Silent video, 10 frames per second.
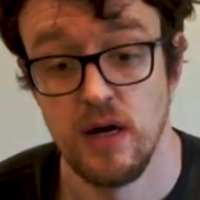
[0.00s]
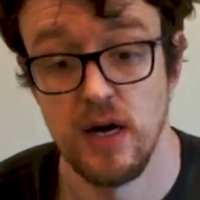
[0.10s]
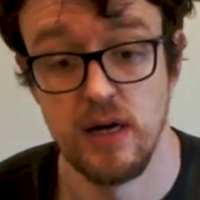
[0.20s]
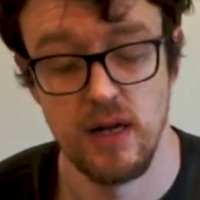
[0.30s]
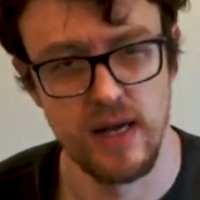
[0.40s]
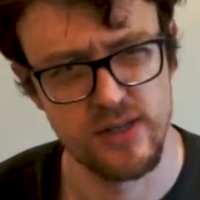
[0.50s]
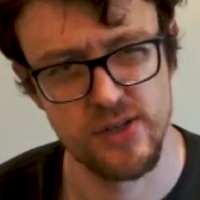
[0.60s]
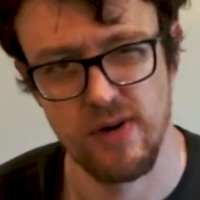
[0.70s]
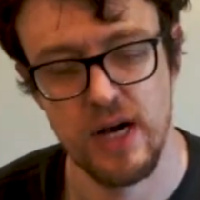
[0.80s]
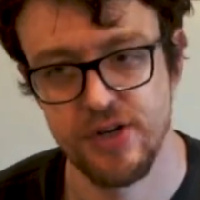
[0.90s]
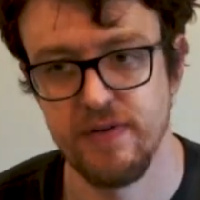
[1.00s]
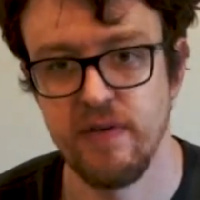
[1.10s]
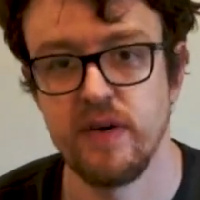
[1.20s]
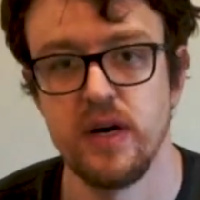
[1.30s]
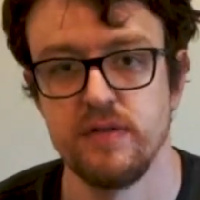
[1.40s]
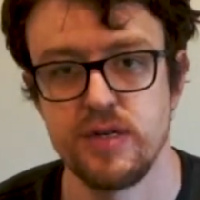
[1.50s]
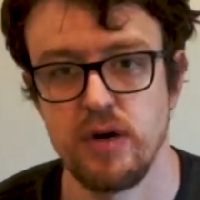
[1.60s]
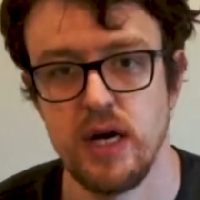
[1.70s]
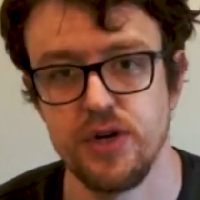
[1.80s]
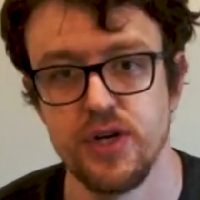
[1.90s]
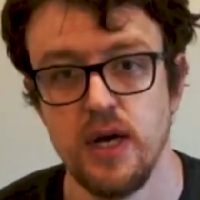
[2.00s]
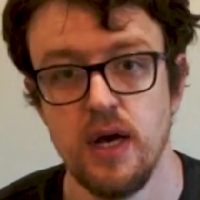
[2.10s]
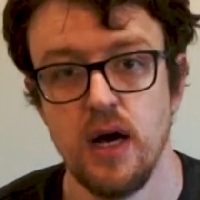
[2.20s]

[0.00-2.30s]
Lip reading: like Scratch, if you've ever heard of Scratch,